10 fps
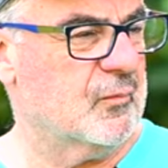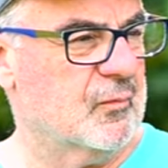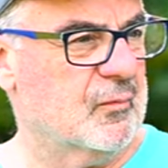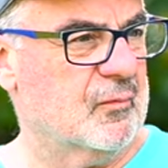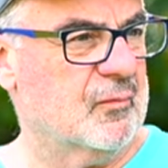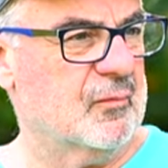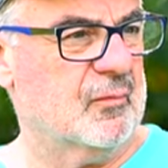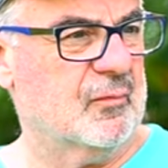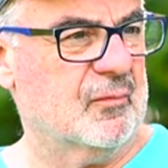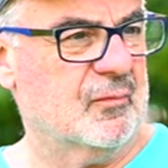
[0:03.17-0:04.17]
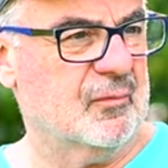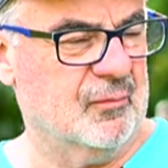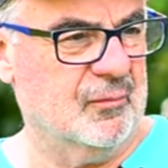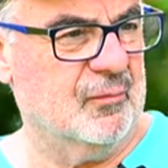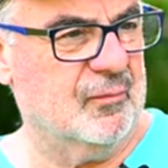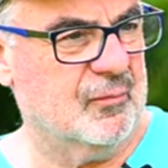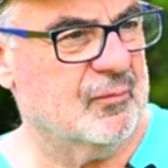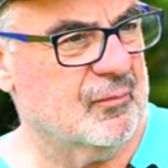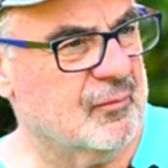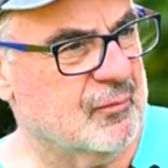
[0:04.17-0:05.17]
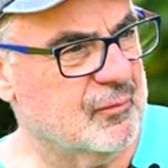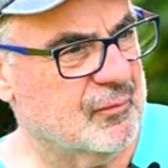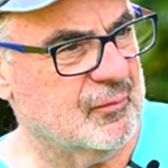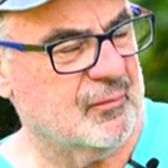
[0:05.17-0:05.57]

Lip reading: This person isn't speaking.